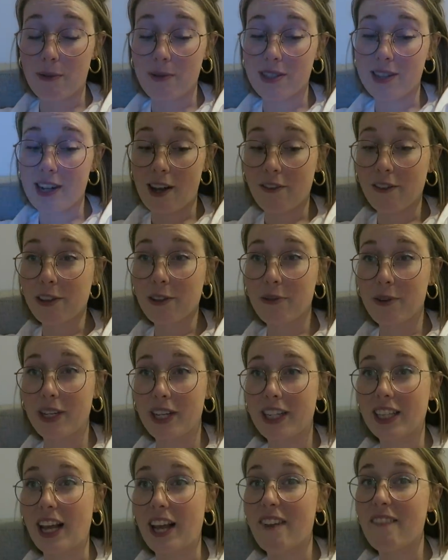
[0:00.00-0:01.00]
I was definitely
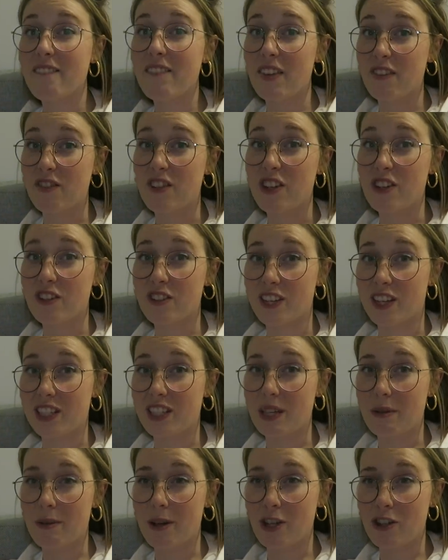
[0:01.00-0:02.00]
reading like 50 or
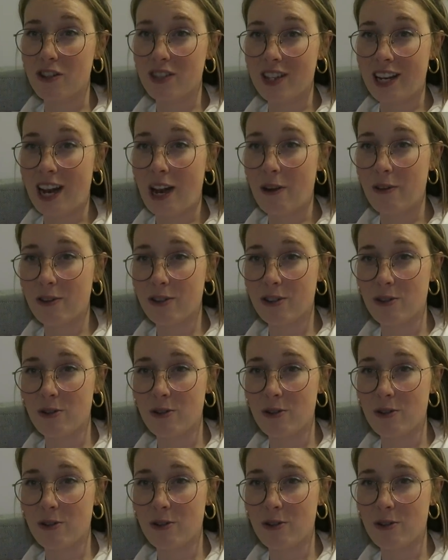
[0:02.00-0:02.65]
60 pages an hour,